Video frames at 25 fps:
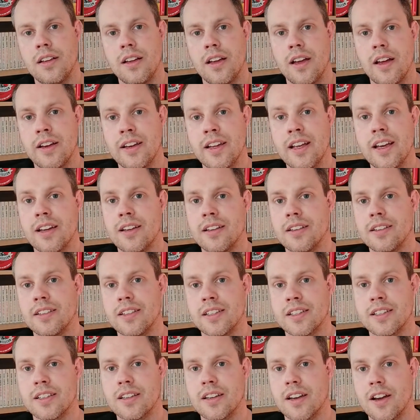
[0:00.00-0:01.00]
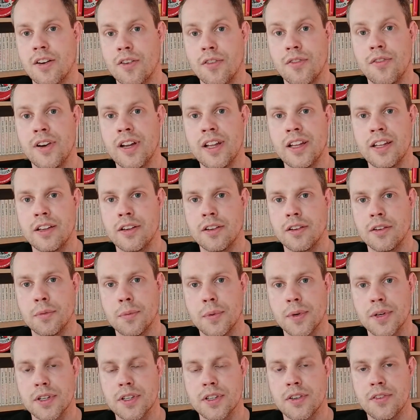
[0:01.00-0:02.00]
and yeah, just a really good
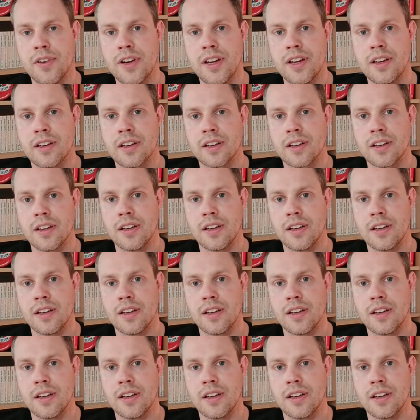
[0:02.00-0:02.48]
book to read.